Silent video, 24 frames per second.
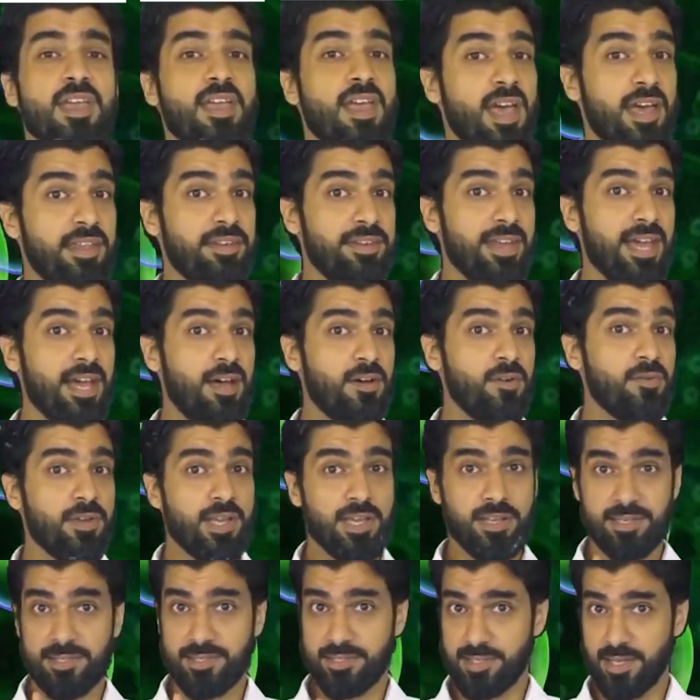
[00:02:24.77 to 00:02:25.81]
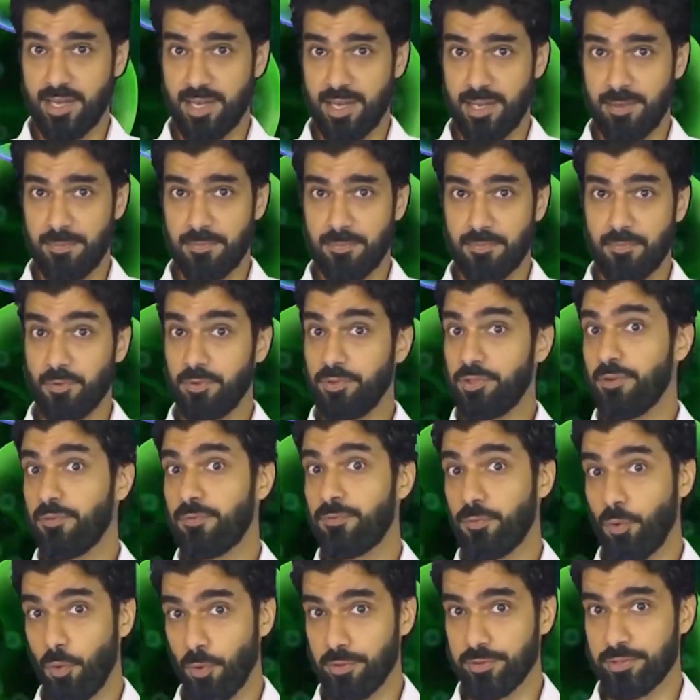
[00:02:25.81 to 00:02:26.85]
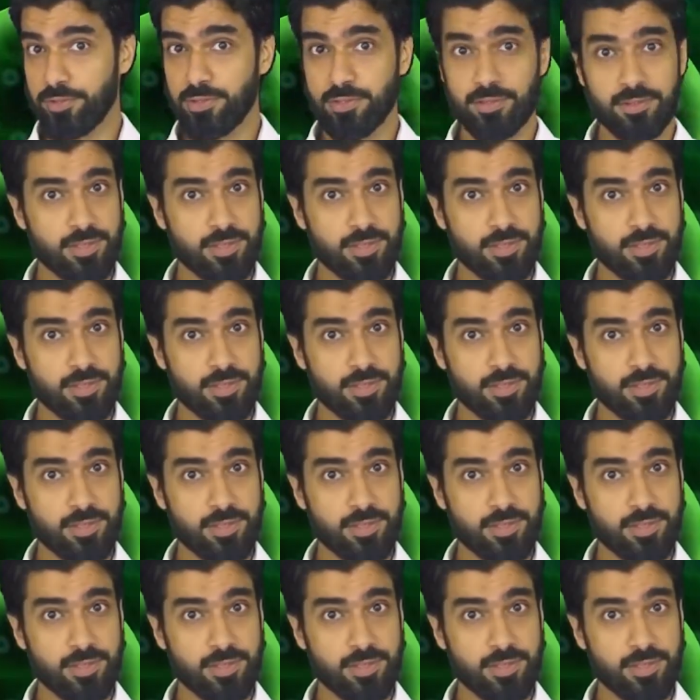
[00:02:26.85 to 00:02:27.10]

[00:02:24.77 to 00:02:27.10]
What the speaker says: And now it is time for the fourth